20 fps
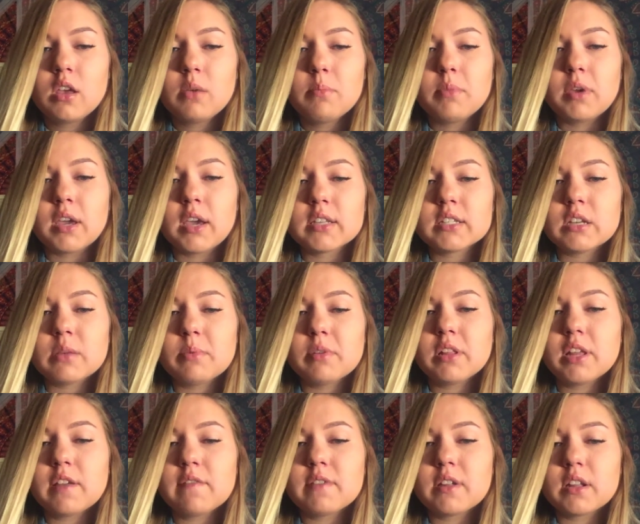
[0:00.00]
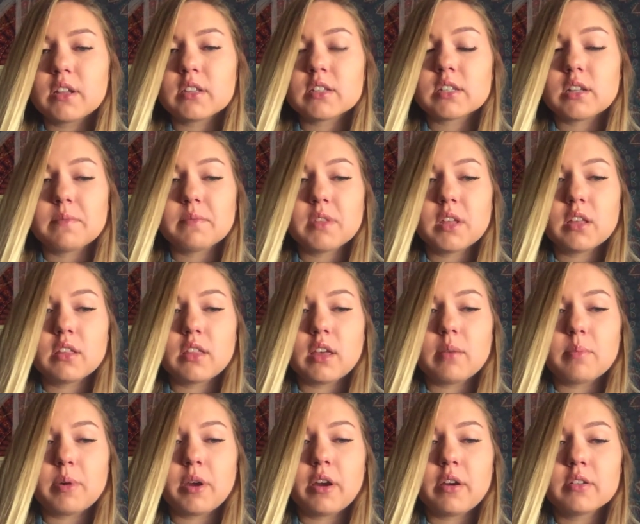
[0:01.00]
Because I believe that it is something
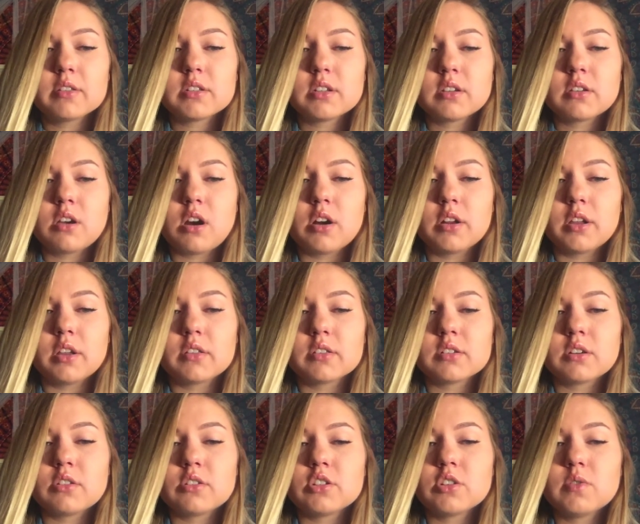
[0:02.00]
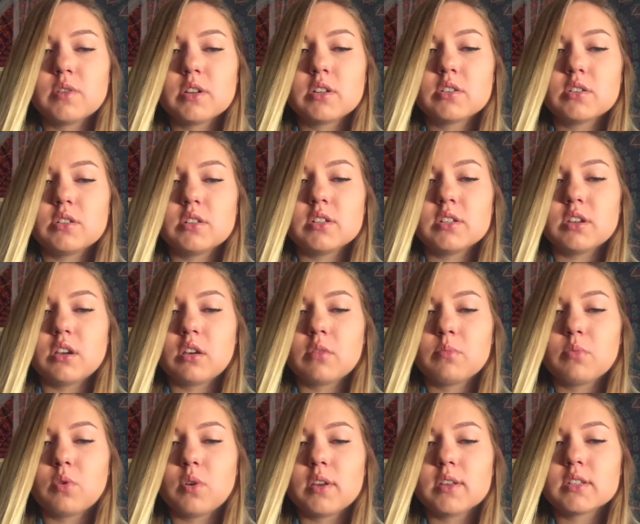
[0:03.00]
that parents and guardians are doing to these young
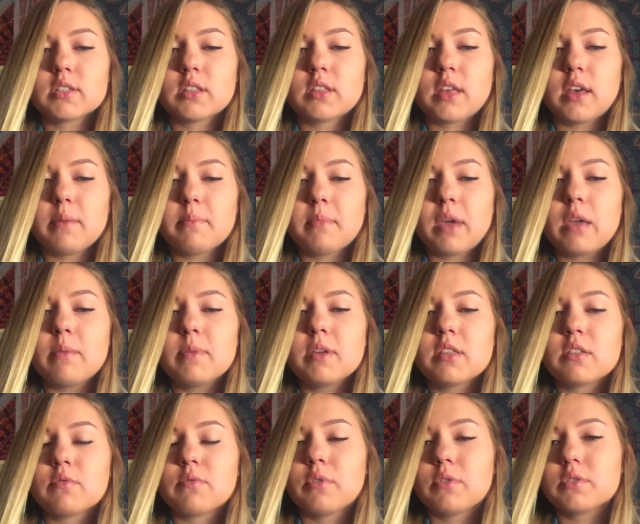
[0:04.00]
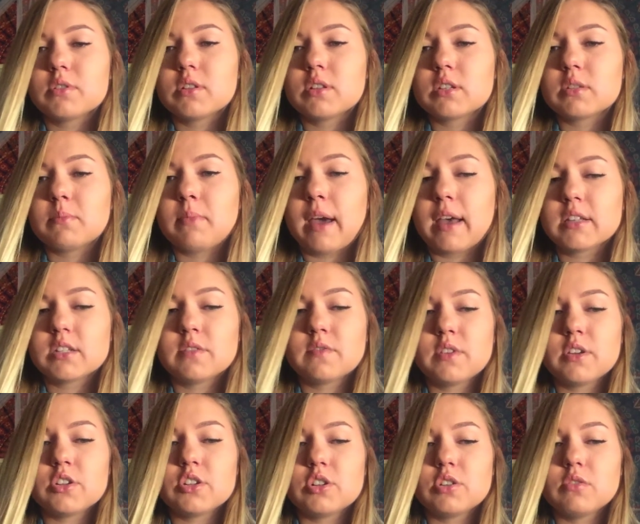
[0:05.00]
boys that may be the root to this massive
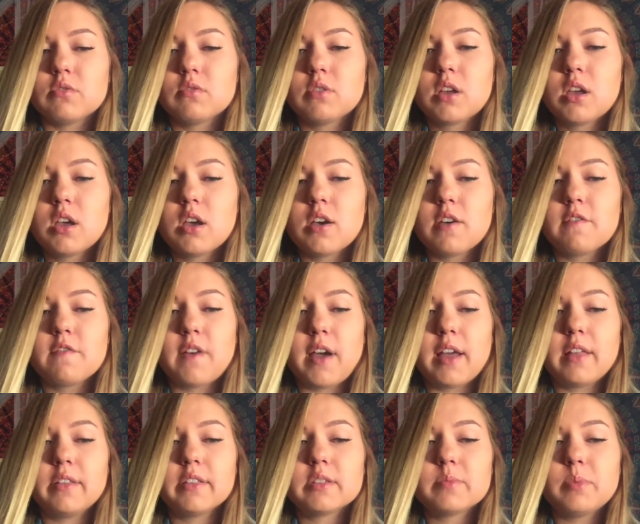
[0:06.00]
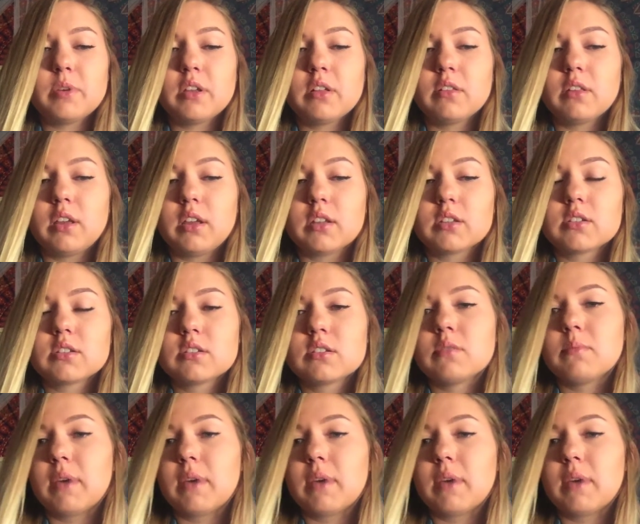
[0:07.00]
issue of violence being linked to